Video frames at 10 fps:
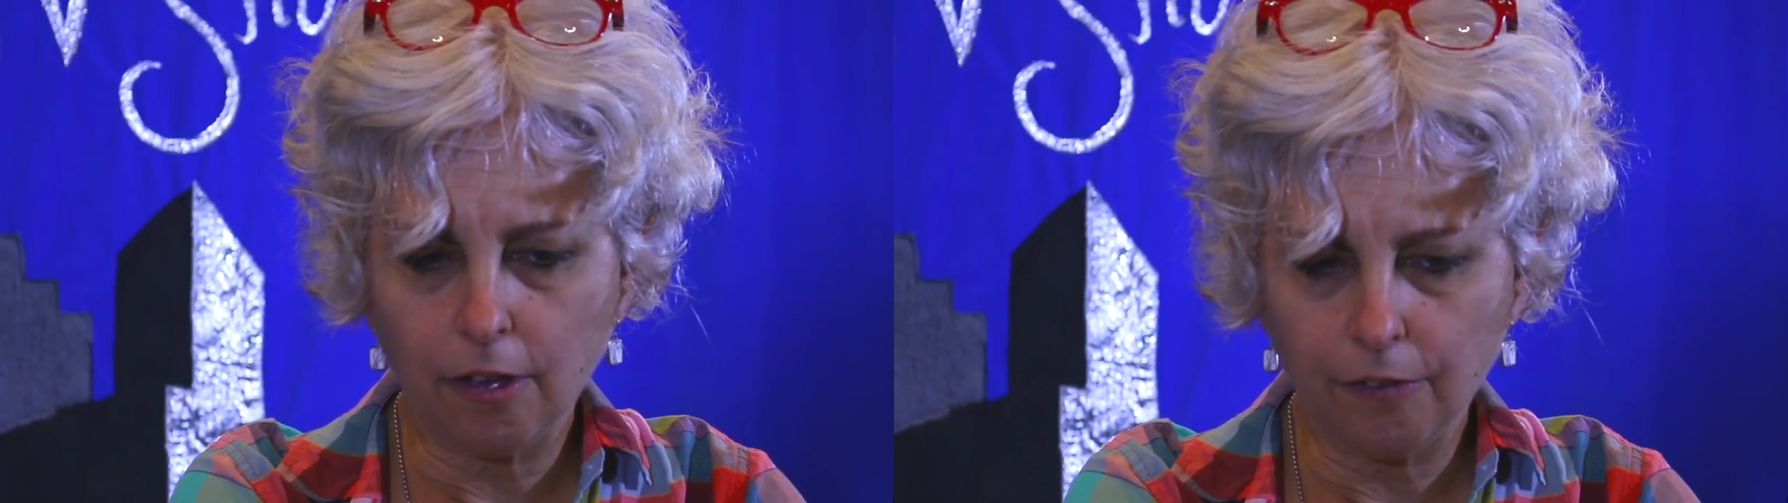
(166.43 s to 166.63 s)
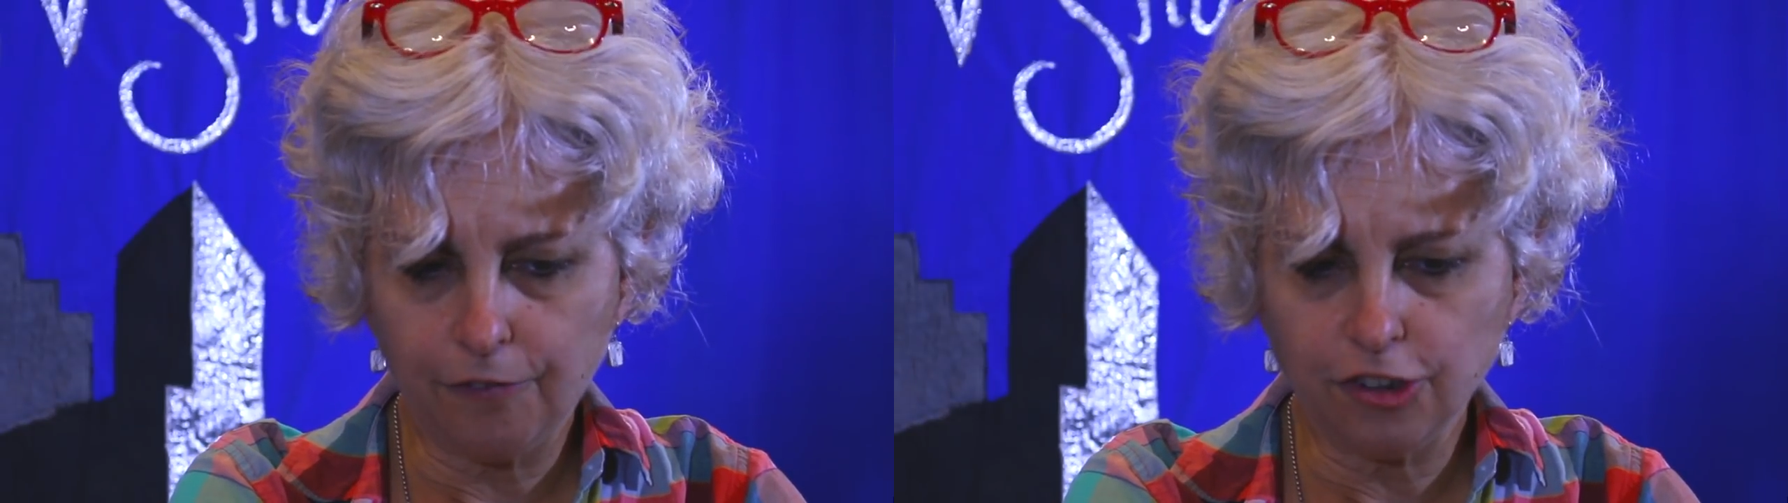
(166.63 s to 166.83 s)

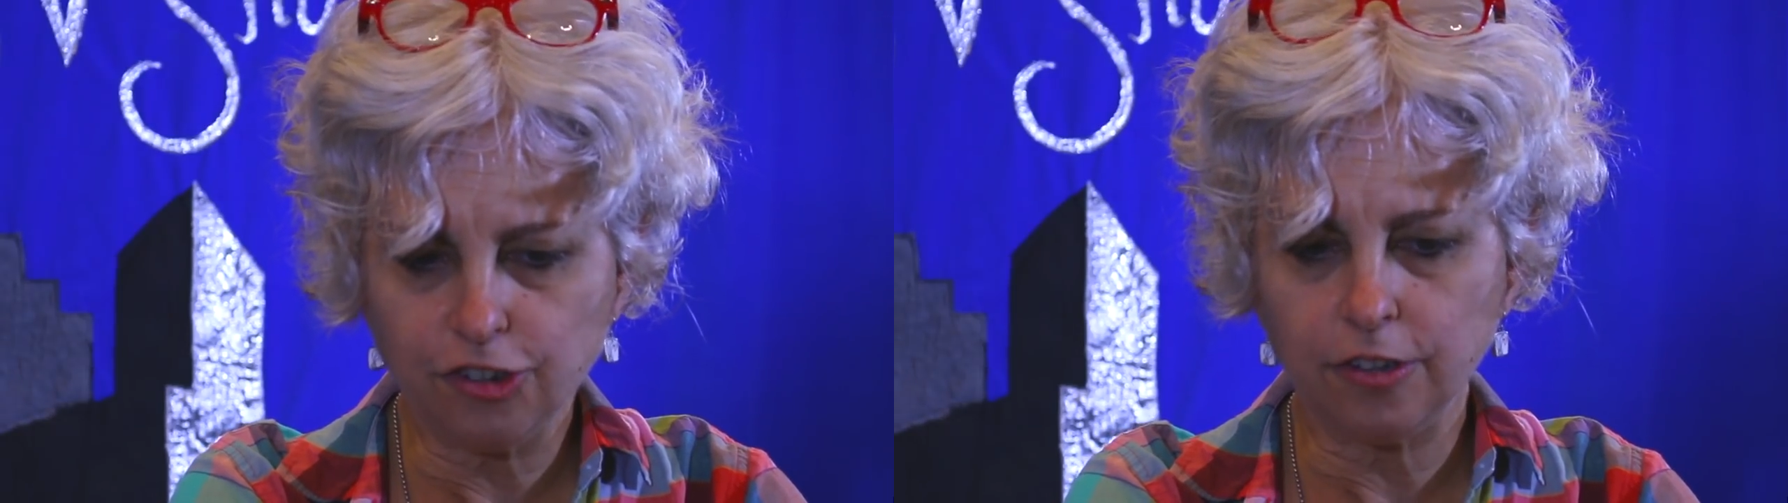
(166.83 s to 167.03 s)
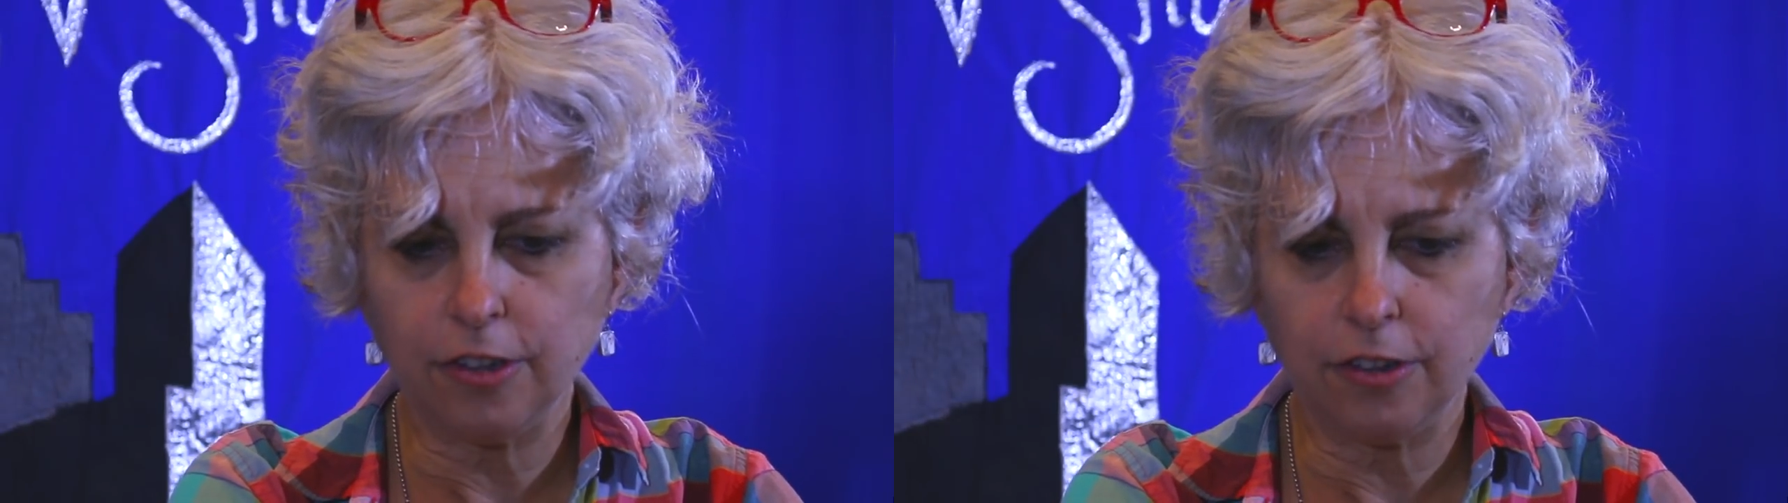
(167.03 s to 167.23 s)

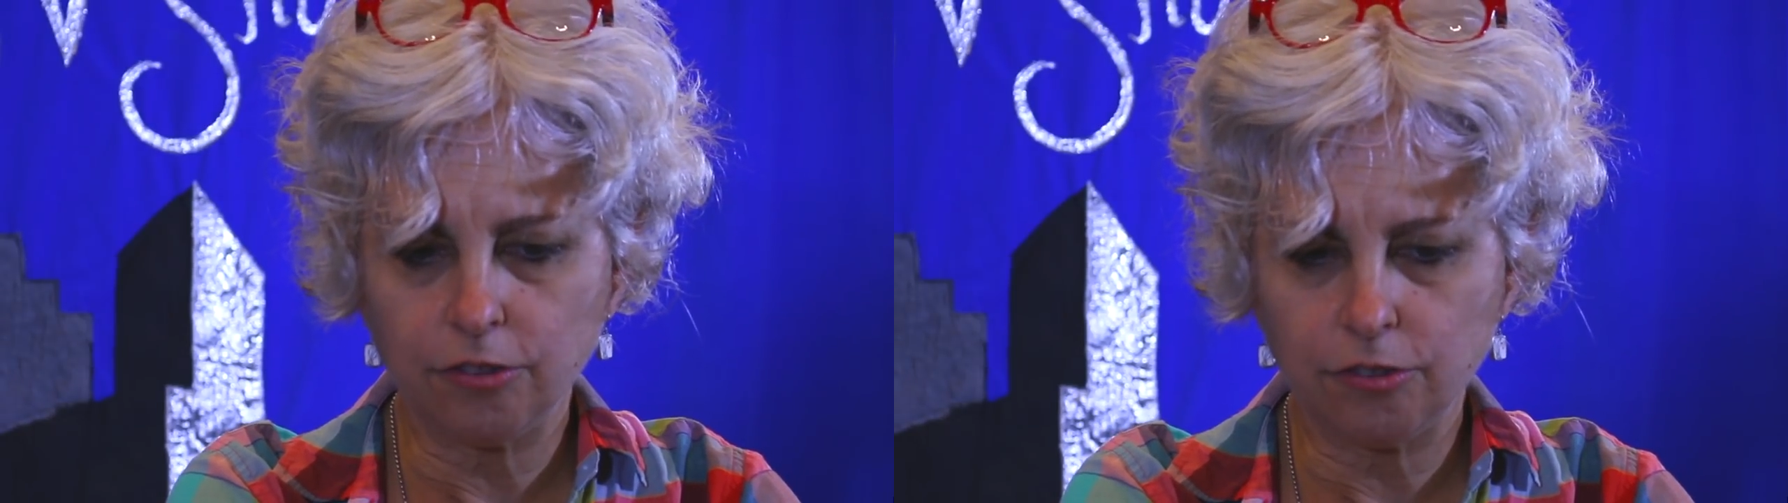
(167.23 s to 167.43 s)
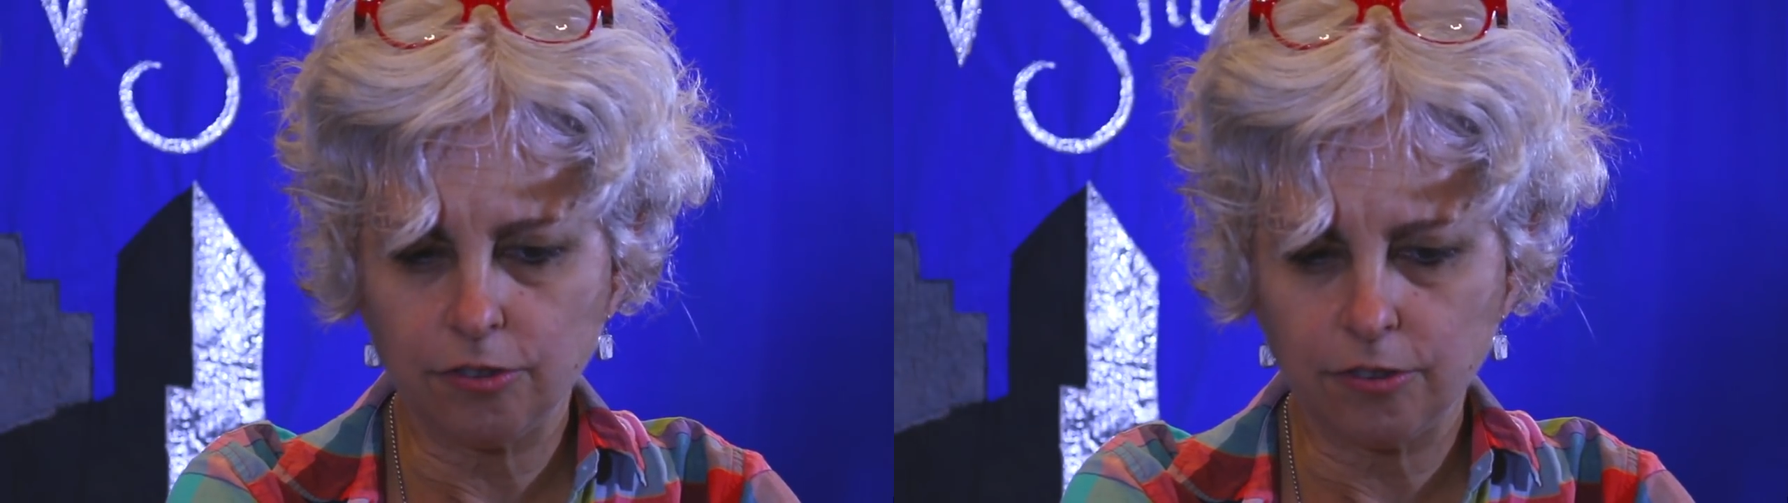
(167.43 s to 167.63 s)
officially
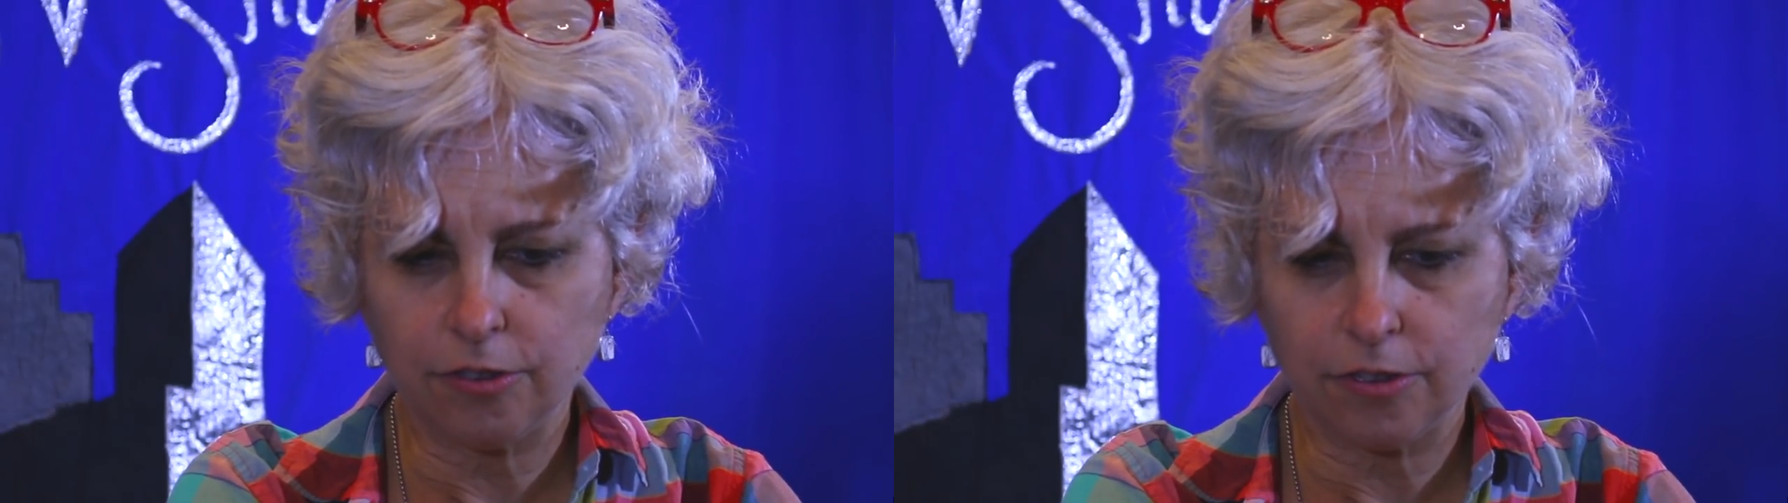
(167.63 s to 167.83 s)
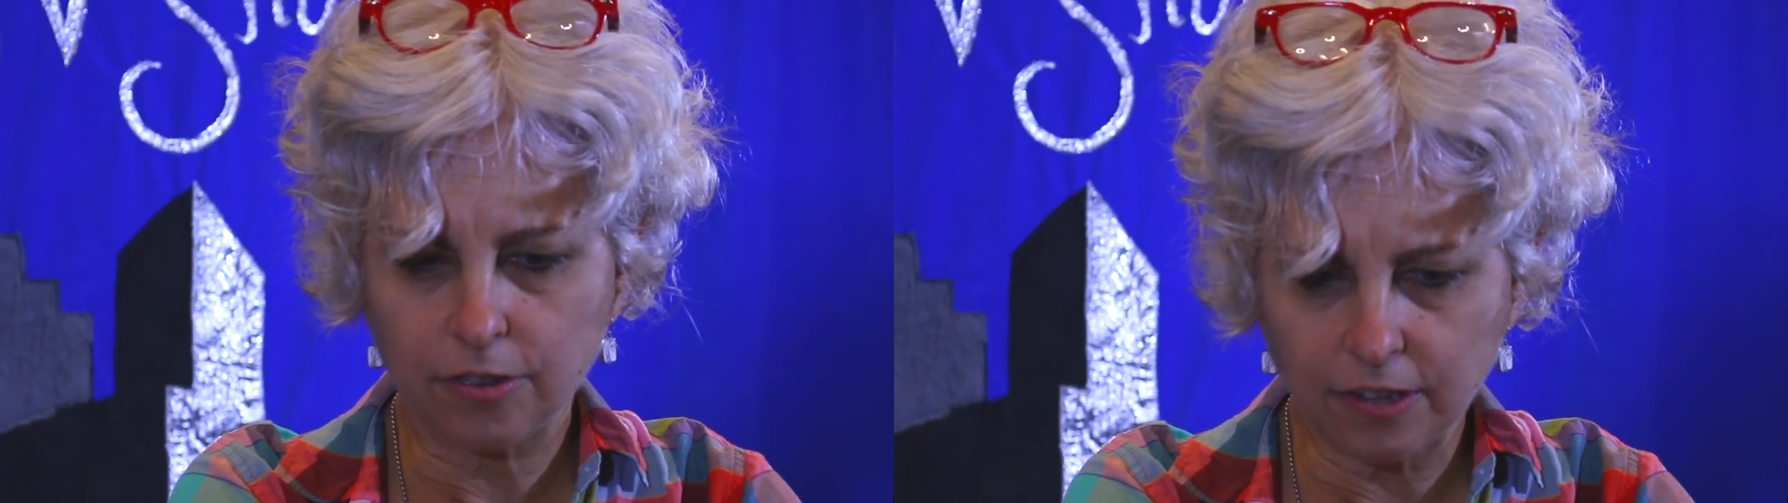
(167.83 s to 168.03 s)

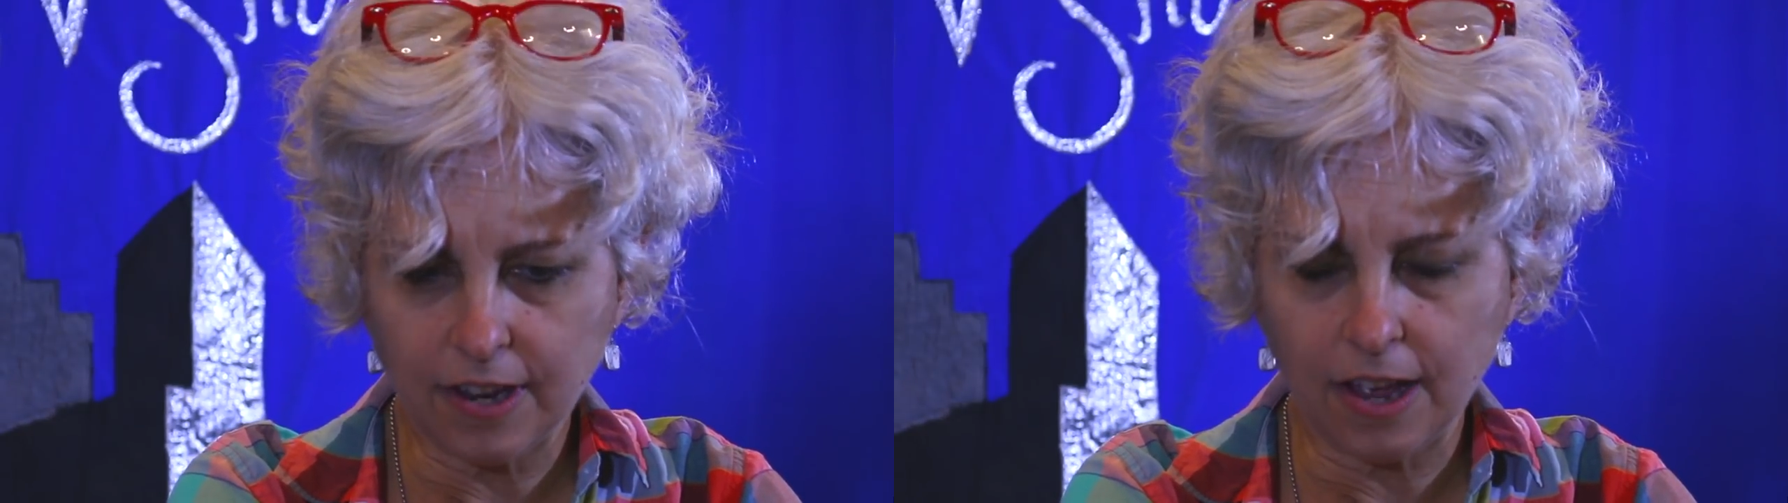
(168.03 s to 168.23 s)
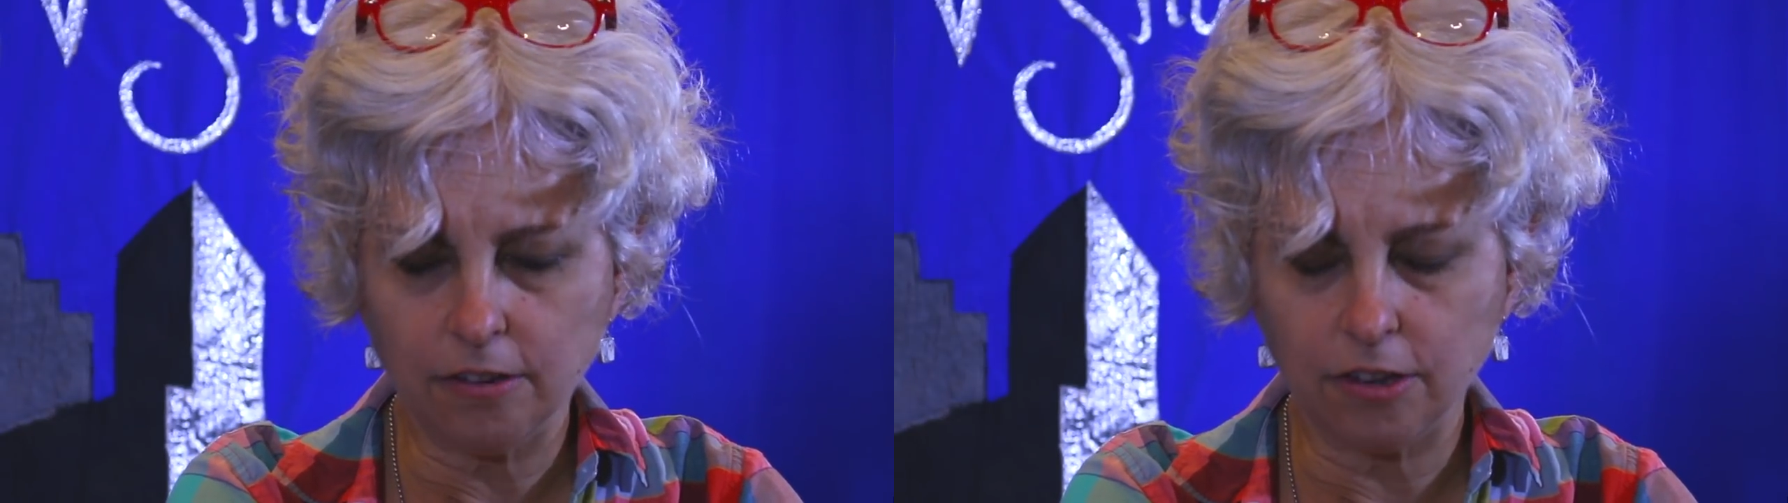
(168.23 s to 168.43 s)
sit
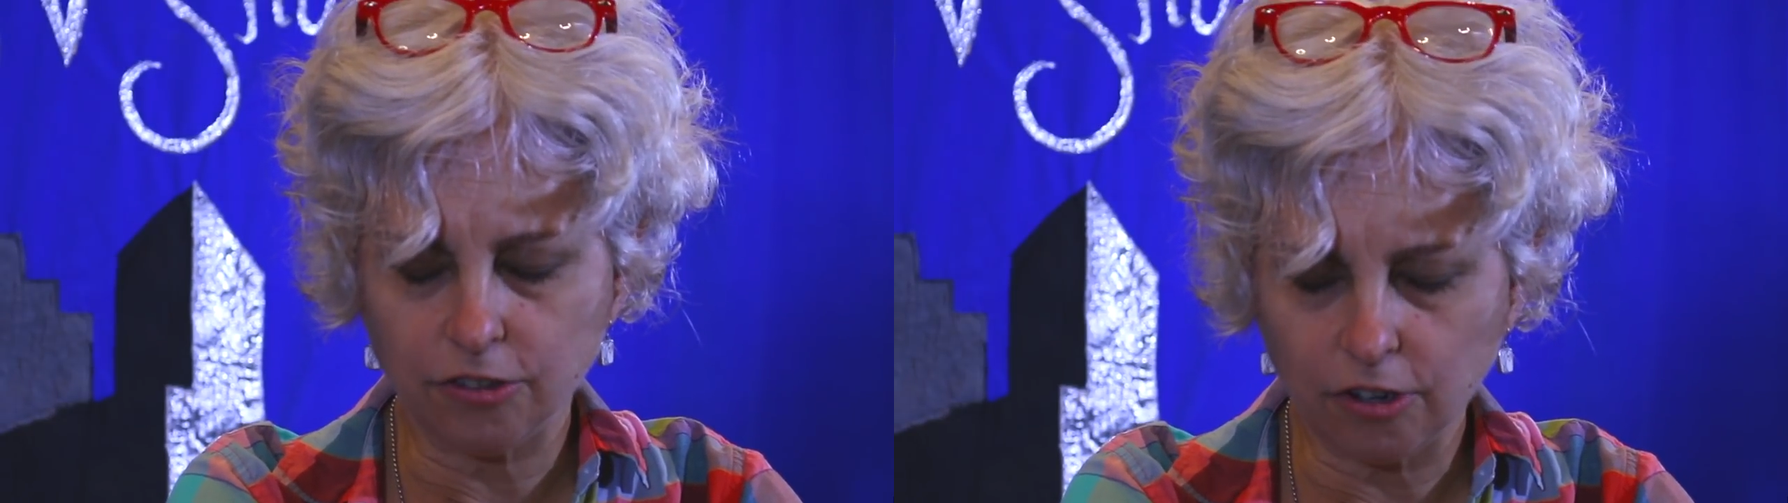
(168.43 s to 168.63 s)
down and